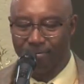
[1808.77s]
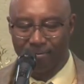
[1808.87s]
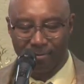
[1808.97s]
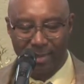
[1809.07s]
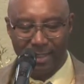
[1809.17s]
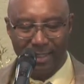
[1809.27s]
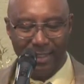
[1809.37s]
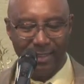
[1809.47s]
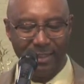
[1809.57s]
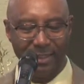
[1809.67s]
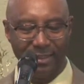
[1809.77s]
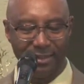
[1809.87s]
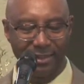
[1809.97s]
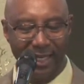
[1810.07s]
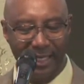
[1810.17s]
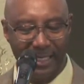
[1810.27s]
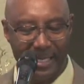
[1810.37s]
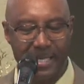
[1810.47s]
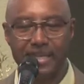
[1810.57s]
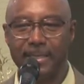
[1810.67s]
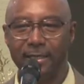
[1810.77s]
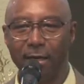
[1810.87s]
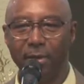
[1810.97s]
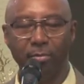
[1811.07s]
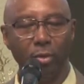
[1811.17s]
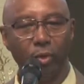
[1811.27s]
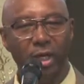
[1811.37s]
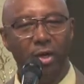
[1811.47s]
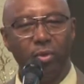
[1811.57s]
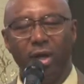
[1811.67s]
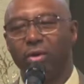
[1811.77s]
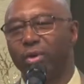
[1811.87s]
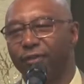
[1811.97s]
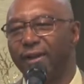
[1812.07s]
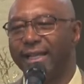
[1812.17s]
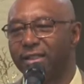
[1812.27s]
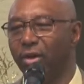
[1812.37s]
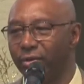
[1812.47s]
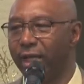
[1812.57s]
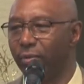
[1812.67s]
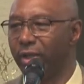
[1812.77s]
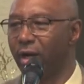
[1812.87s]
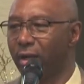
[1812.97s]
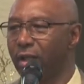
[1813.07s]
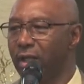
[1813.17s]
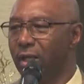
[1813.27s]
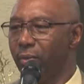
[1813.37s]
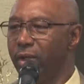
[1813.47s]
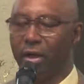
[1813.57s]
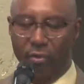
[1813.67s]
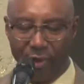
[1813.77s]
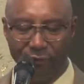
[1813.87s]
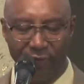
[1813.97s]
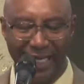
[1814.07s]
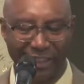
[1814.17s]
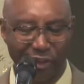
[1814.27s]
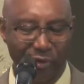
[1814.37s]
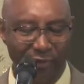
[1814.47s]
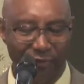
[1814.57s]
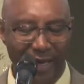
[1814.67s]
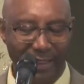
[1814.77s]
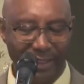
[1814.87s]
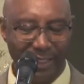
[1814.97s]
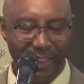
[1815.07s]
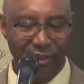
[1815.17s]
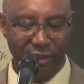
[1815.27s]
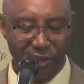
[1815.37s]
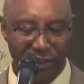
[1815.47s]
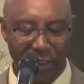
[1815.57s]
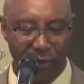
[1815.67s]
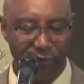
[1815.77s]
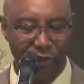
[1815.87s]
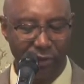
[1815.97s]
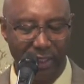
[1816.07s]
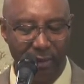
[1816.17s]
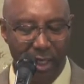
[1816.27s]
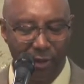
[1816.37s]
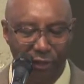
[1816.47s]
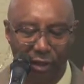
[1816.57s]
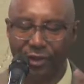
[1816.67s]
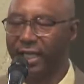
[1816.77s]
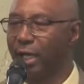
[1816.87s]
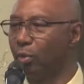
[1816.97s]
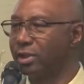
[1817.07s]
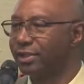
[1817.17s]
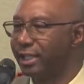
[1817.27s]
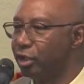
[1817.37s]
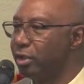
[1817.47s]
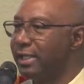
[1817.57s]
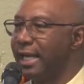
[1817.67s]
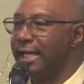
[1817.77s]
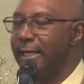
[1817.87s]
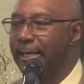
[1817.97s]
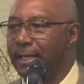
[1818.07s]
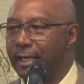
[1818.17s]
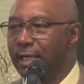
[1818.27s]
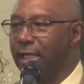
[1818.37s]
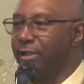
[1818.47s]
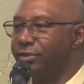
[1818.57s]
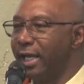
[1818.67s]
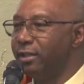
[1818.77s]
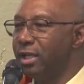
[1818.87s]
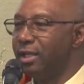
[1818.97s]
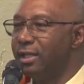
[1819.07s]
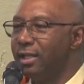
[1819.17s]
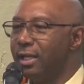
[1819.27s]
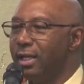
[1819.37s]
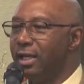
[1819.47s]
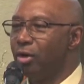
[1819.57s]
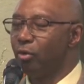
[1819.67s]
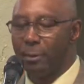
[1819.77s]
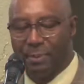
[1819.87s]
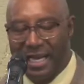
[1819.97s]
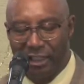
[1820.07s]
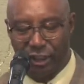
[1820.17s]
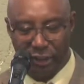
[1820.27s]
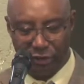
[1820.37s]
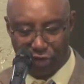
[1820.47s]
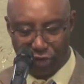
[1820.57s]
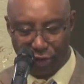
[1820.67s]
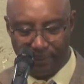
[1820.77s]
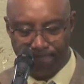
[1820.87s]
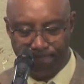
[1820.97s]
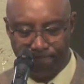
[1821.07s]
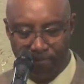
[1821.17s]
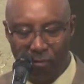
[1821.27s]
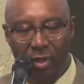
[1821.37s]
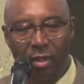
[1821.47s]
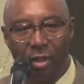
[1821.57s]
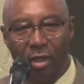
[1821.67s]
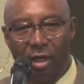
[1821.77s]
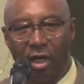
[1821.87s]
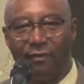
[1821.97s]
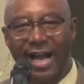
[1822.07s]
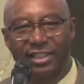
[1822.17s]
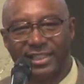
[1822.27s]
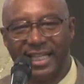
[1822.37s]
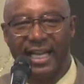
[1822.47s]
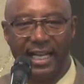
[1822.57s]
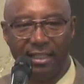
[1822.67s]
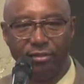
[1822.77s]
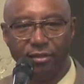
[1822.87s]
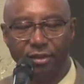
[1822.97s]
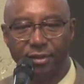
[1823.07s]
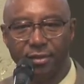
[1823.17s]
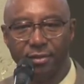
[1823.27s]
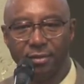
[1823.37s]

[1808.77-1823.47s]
You, and He didn't say, a moment. the We ought to reflect on that. We ought, we ought to reflect on the fact that He's the sacrificial lamb. The third thing I want to say to you today is that repentance of our sins